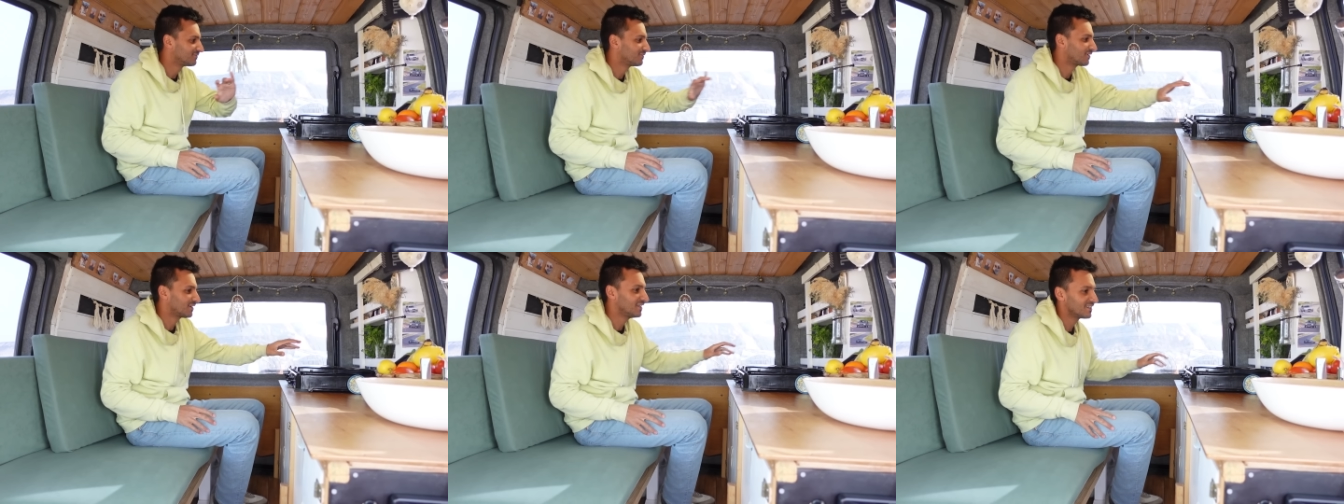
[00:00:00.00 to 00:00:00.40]

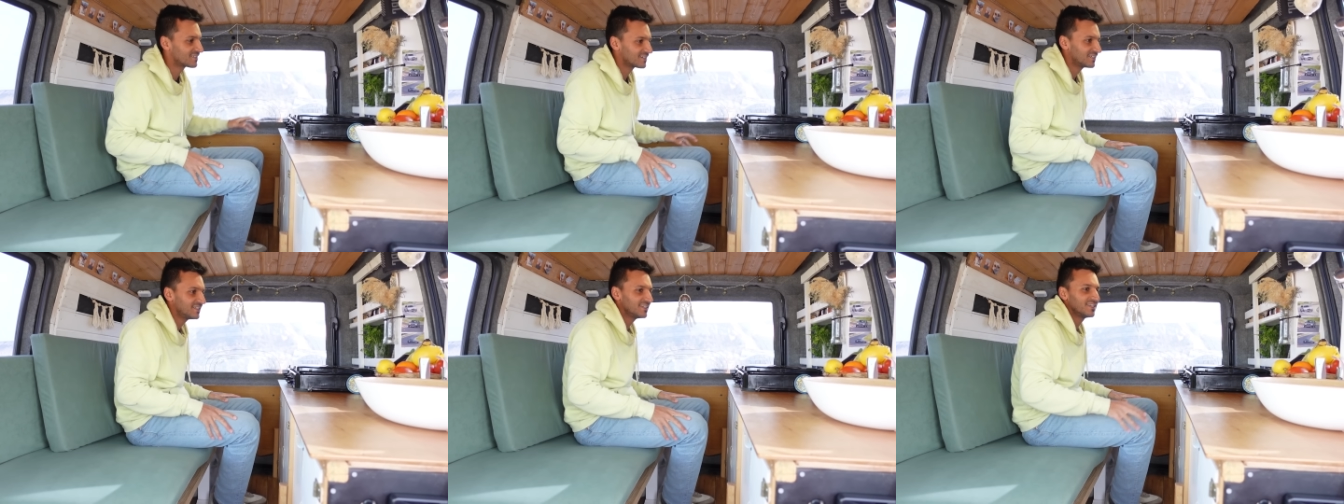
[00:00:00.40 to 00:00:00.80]
very
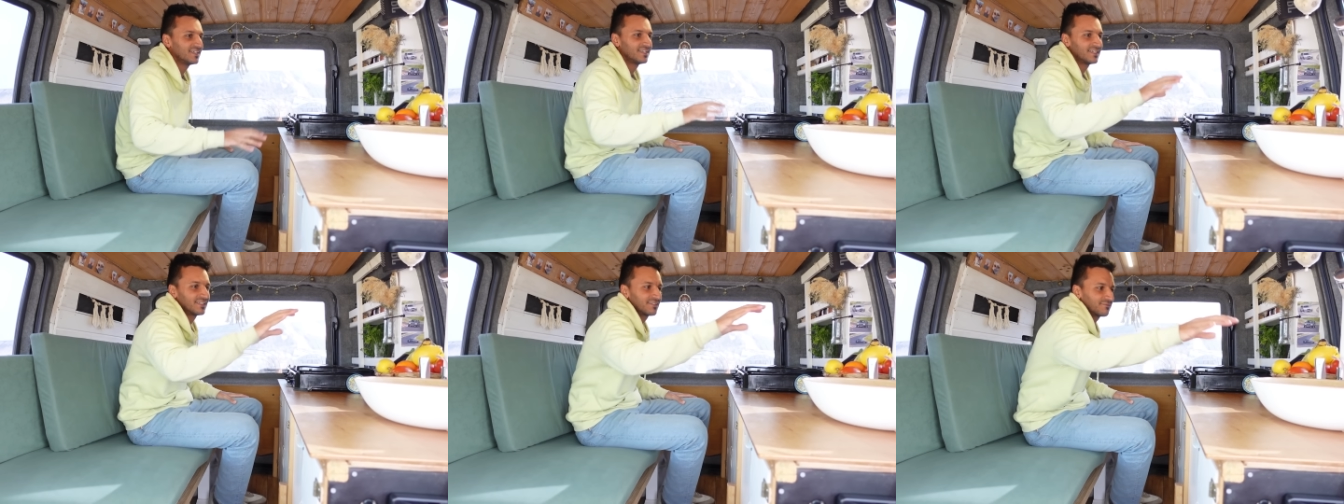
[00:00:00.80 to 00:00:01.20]
easily,
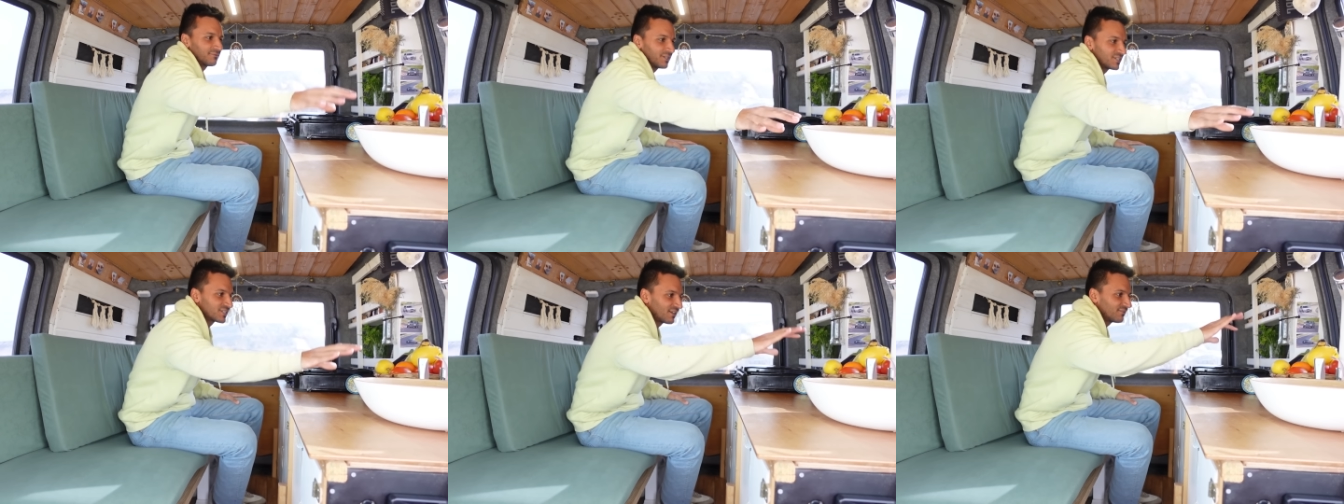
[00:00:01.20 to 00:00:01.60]

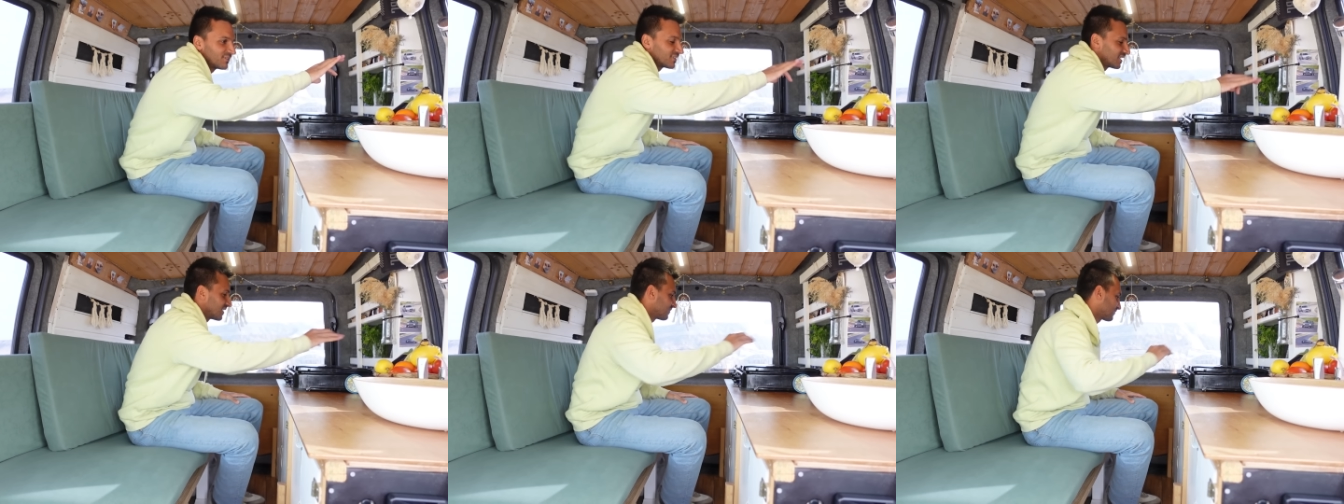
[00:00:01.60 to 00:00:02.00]
reach
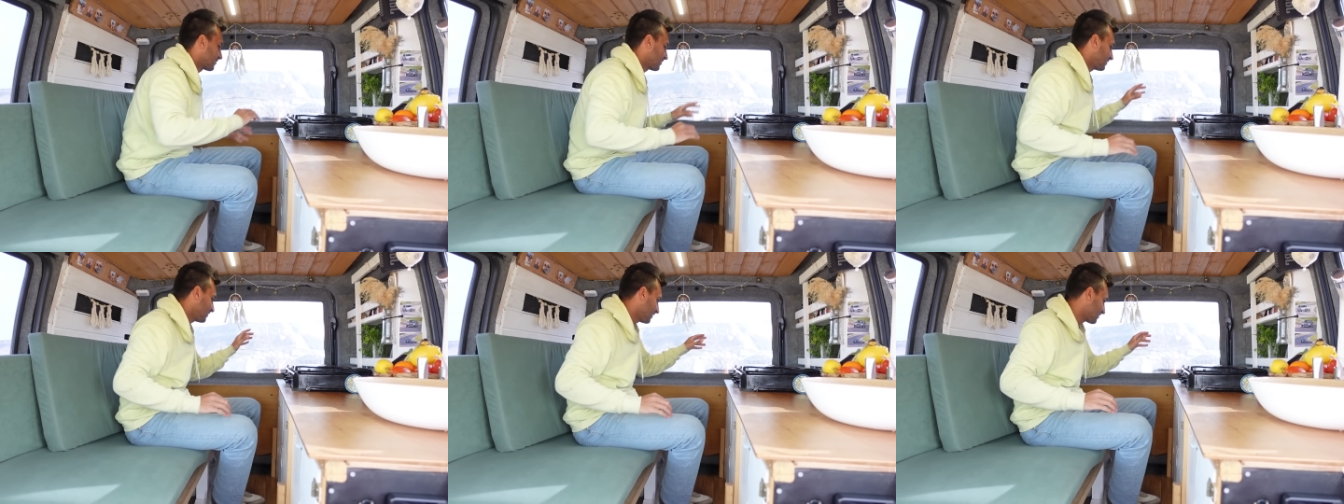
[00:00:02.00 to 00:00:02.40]
everything
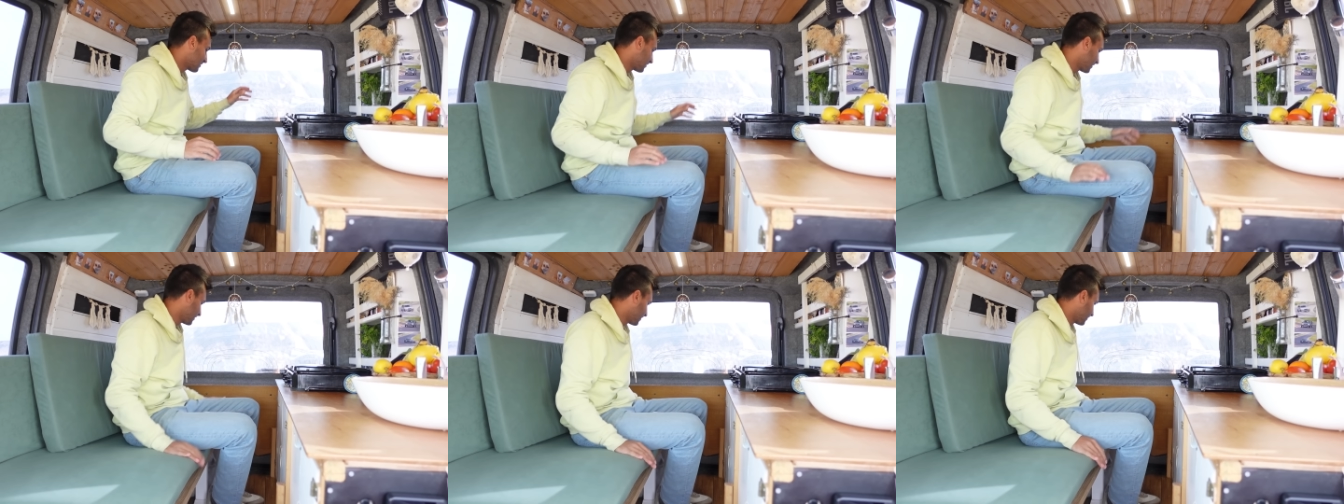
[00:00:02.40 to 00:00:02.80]
very
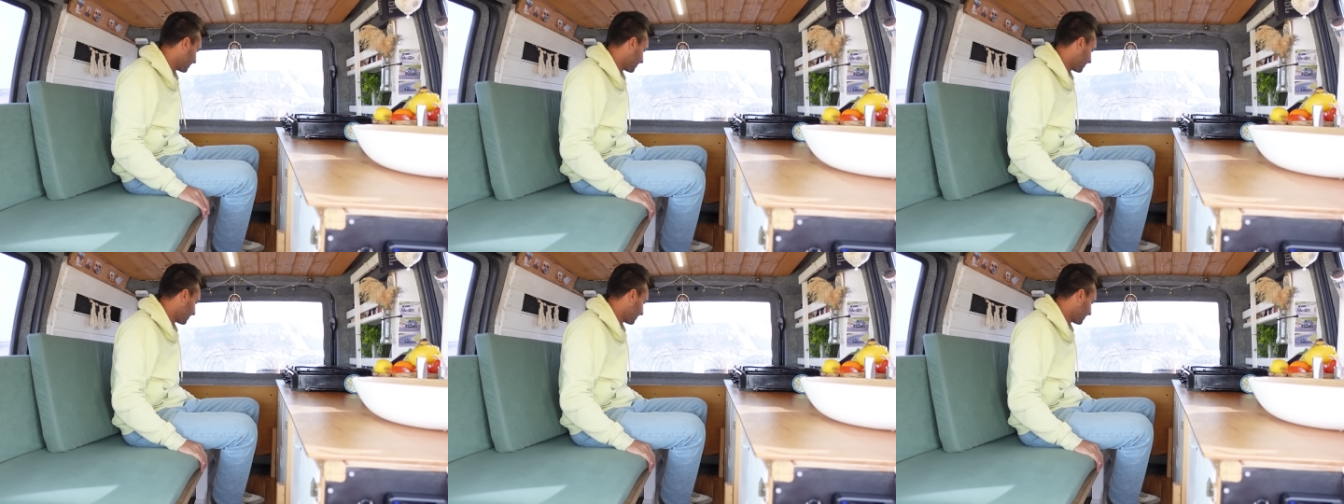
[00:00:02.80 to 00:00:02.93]
easily.